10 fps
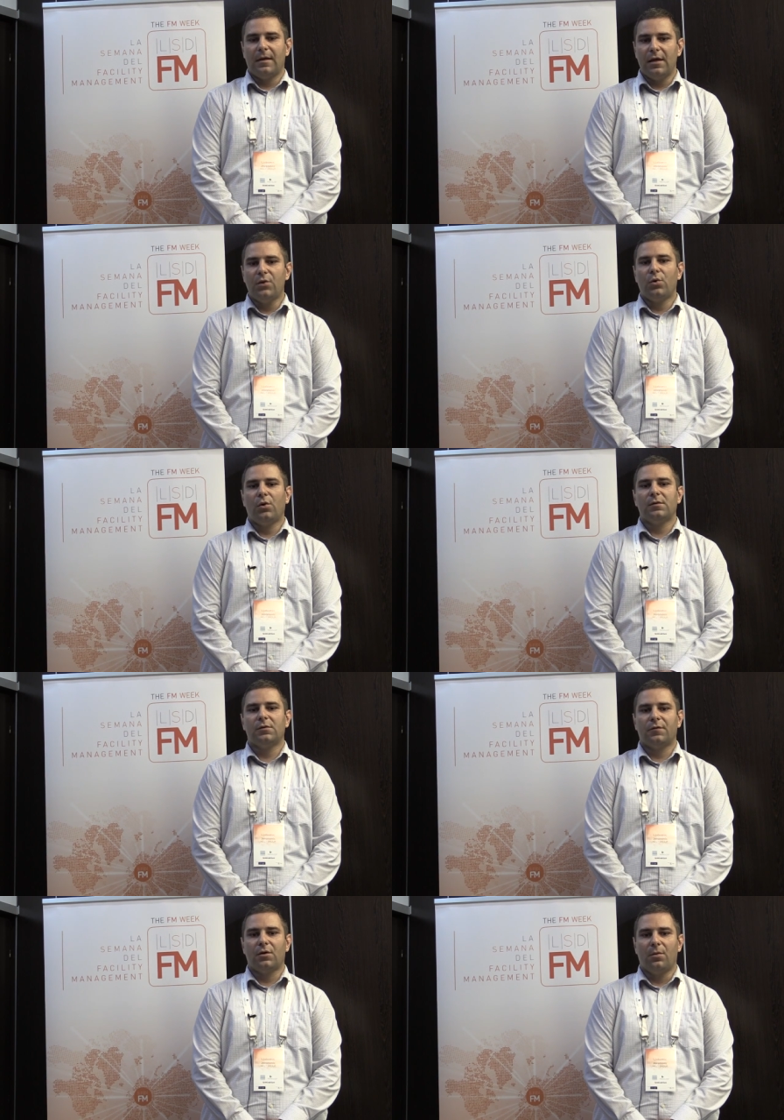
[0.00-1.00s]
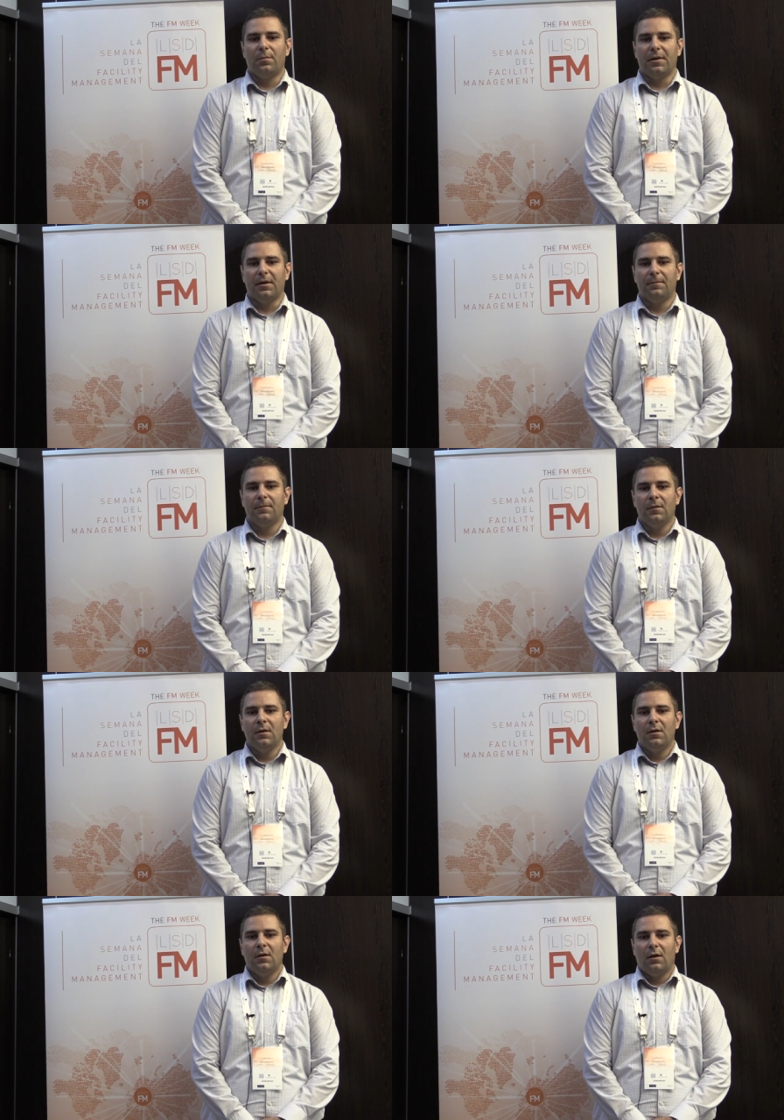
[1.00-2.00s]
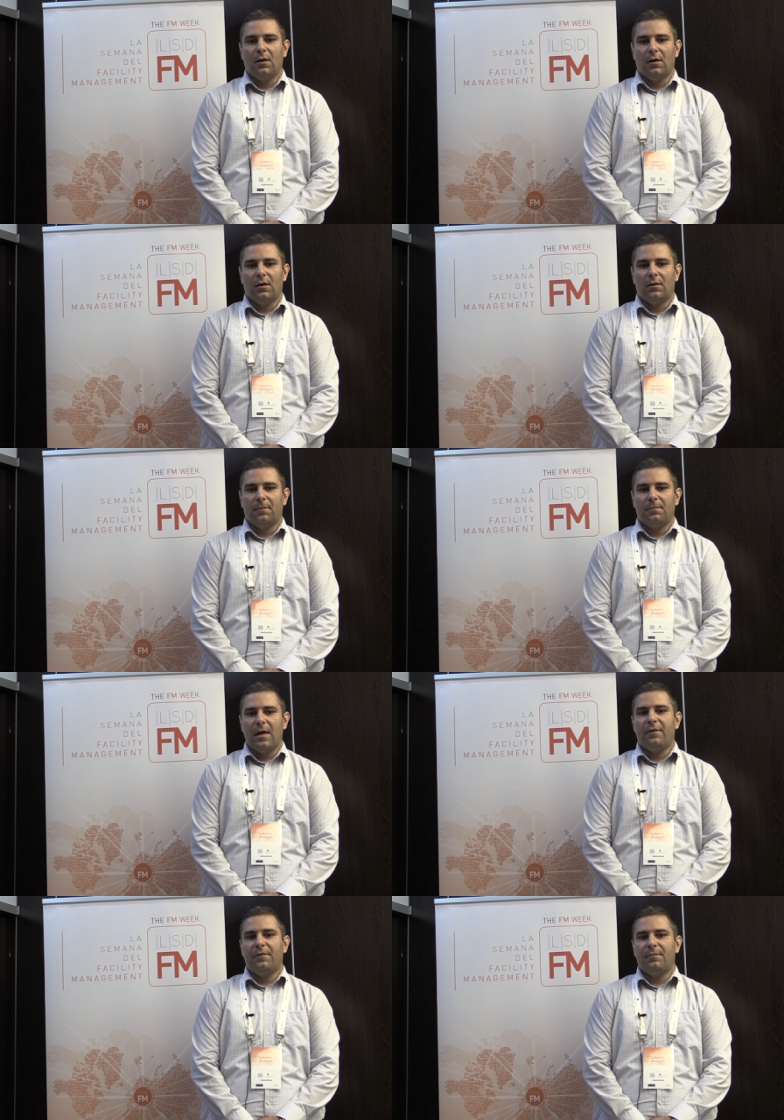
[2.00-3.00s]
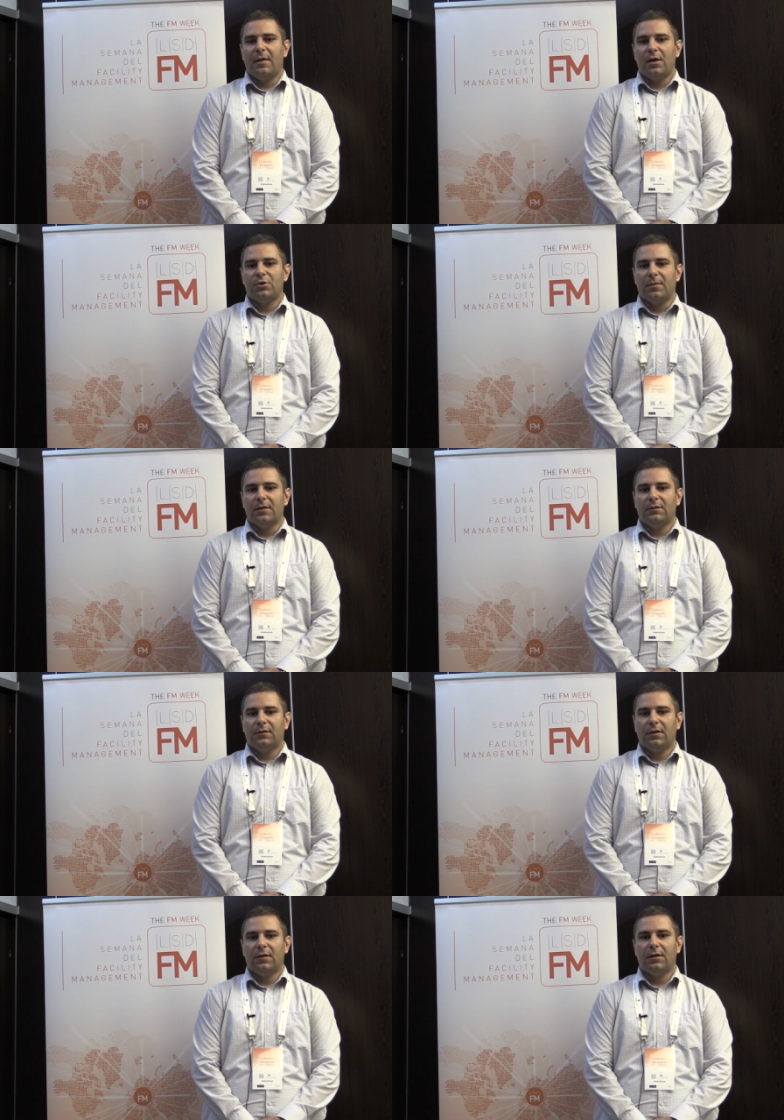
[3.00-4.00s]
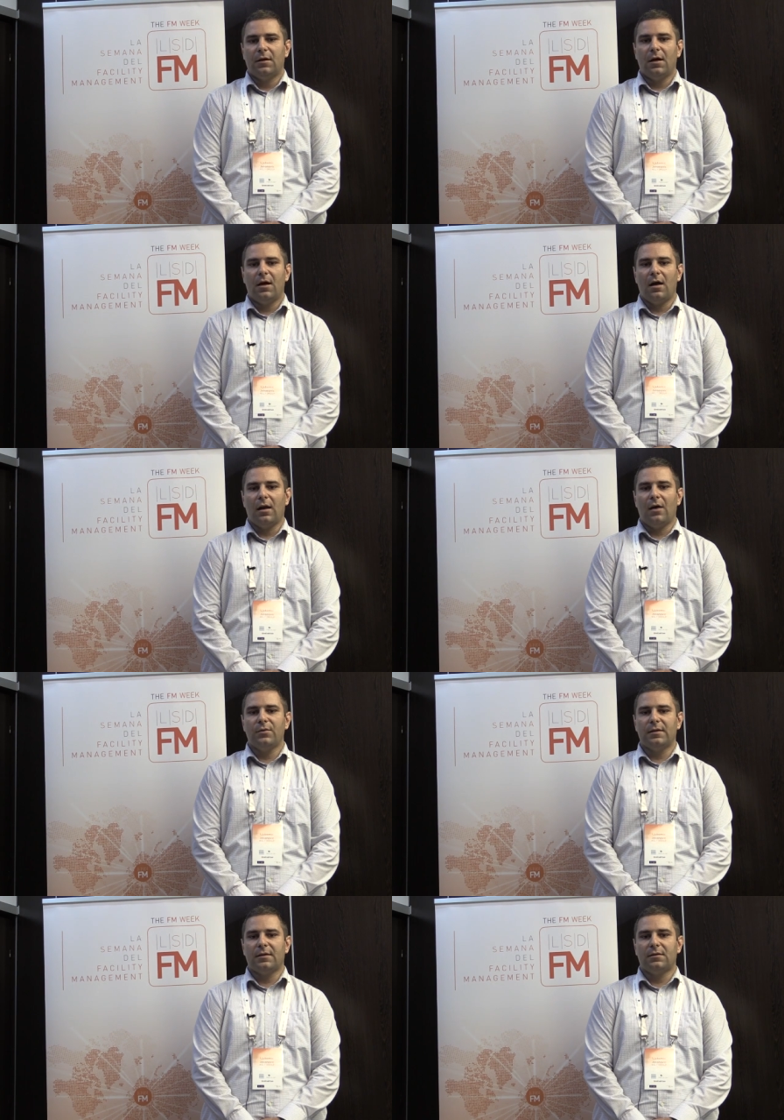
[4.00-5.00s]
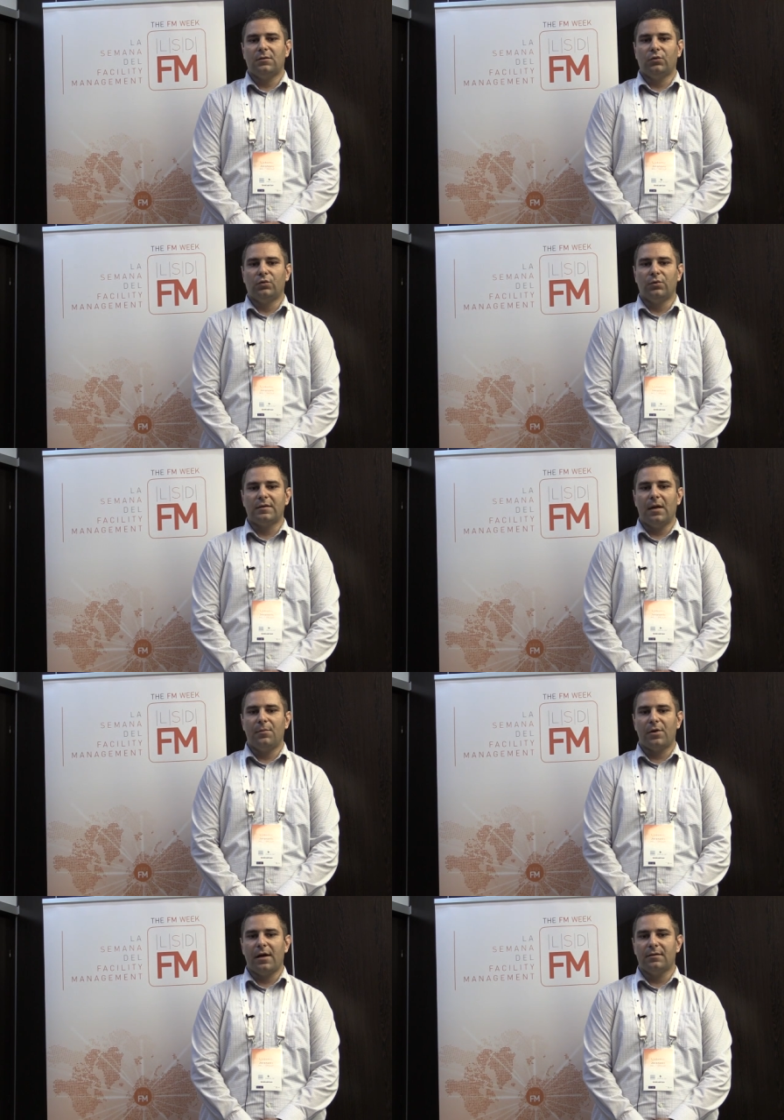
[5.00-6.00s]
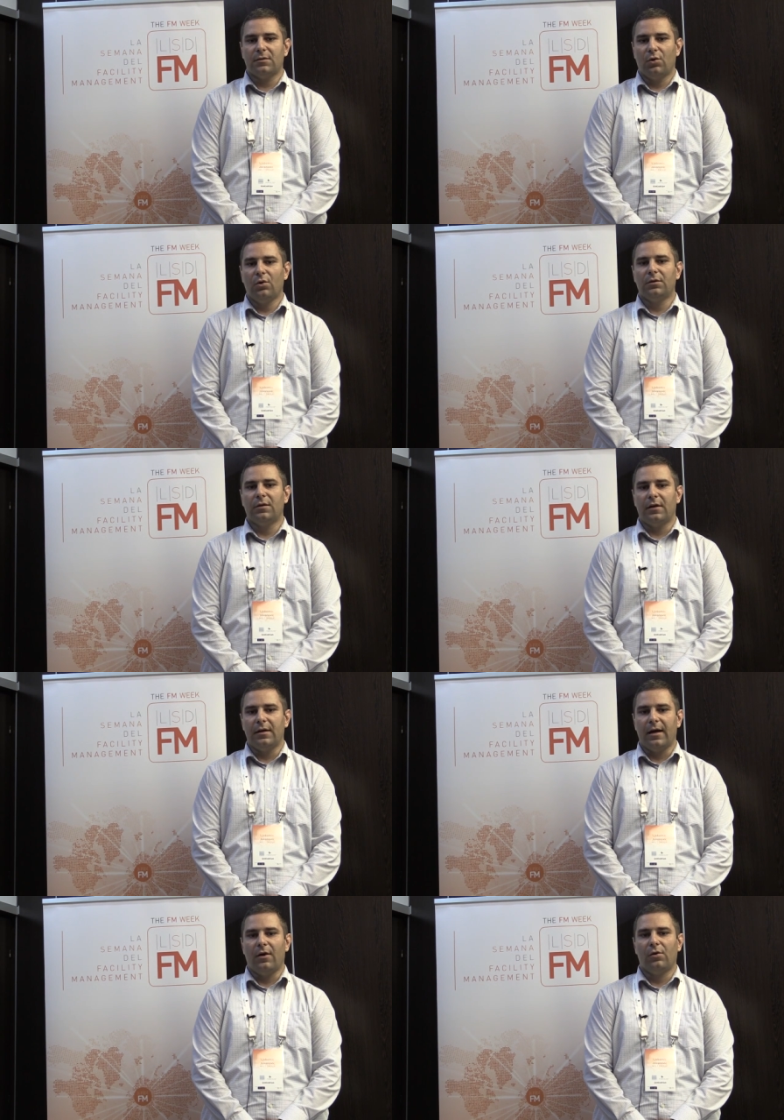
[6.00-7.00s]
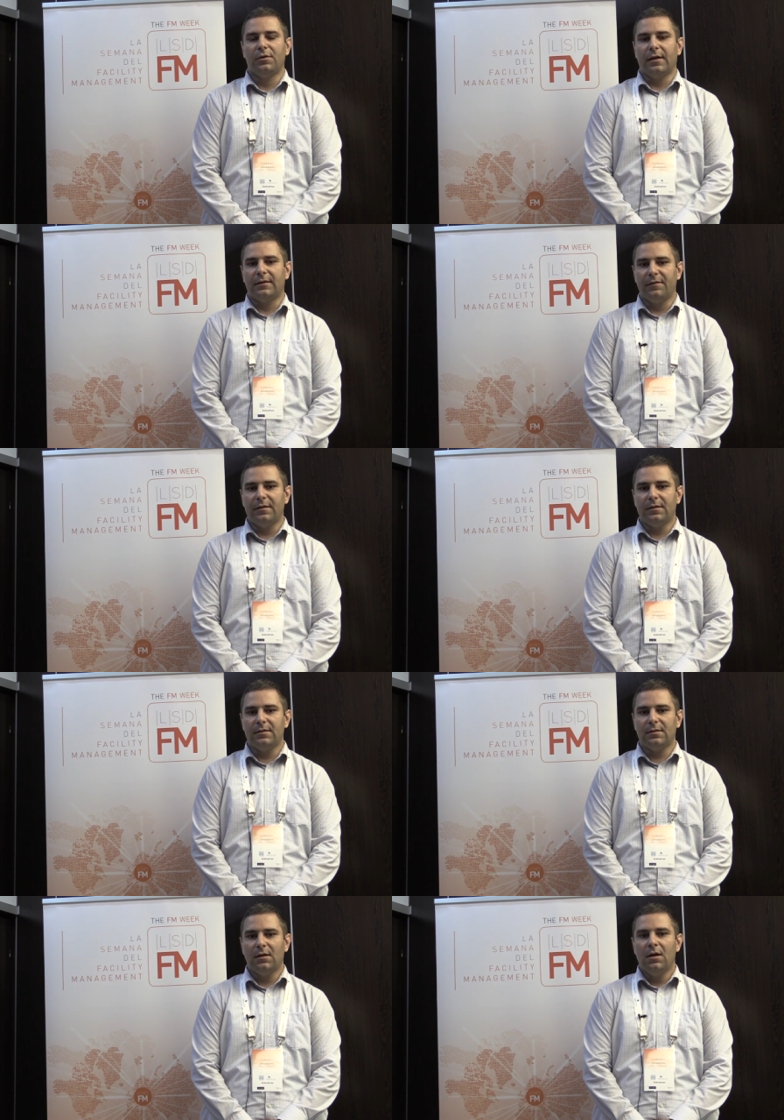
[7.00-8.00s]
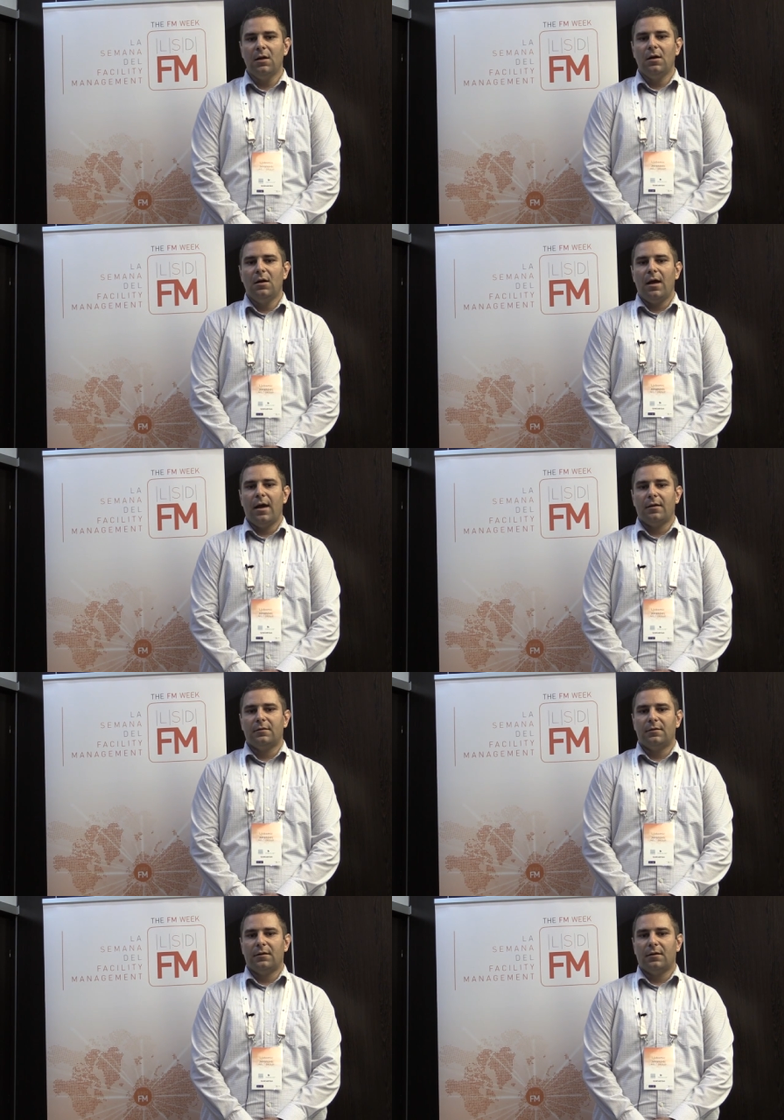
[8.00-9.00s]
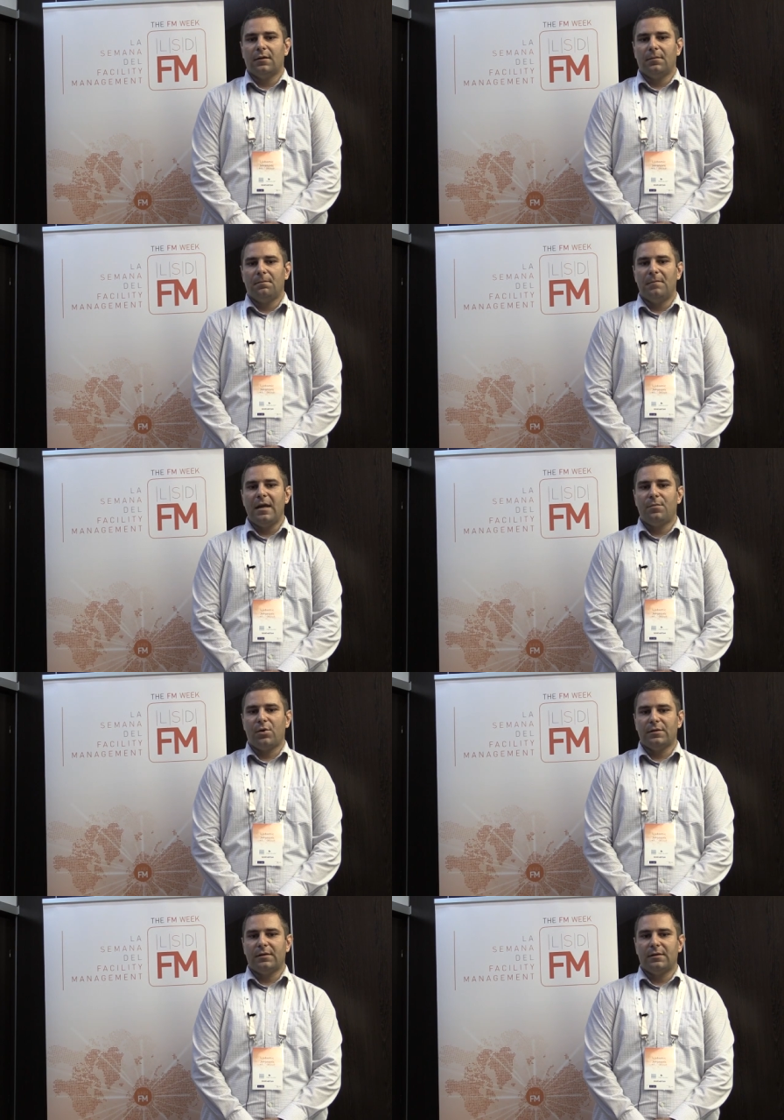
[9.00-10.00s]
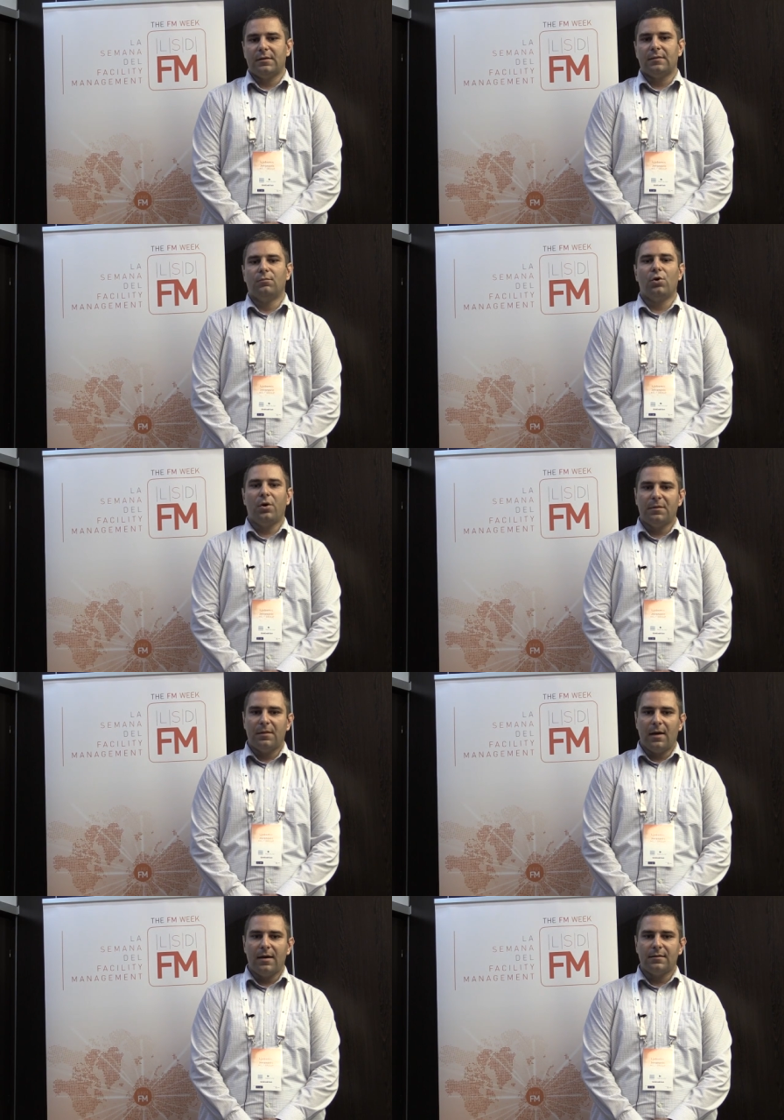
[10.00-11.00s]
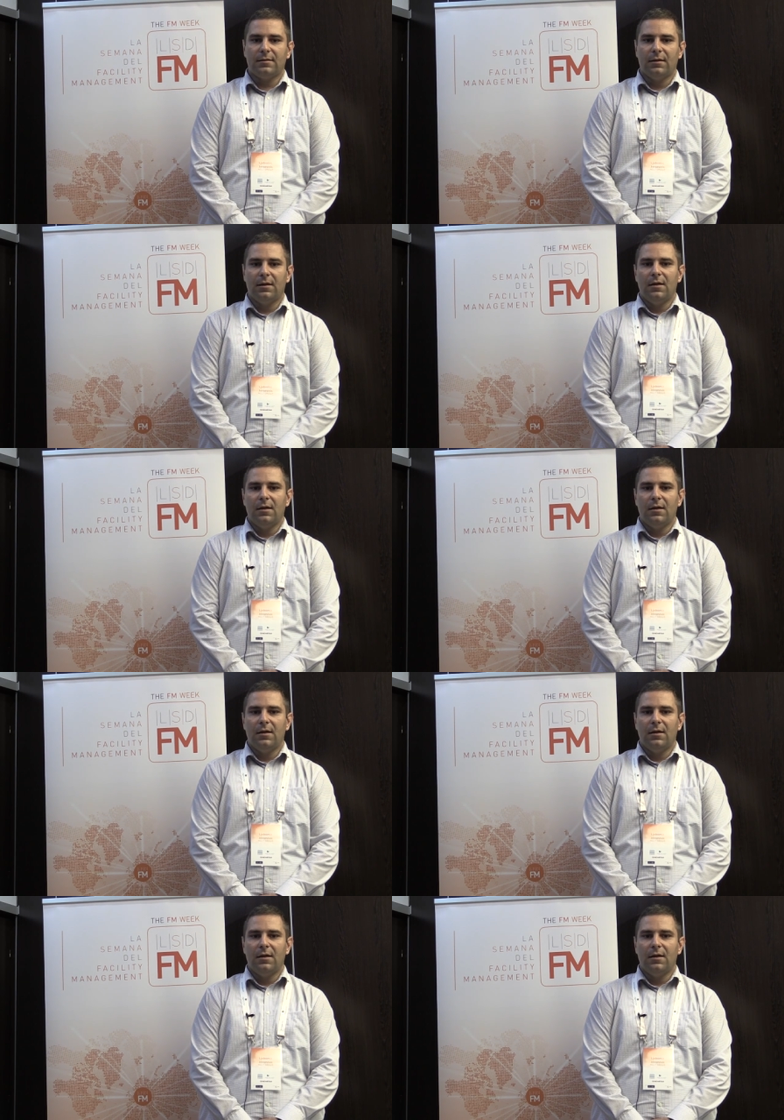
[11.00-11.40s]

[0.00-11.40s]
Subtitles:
key roles of the company. FM management allows us to summarize all the activities and make processes more optimized,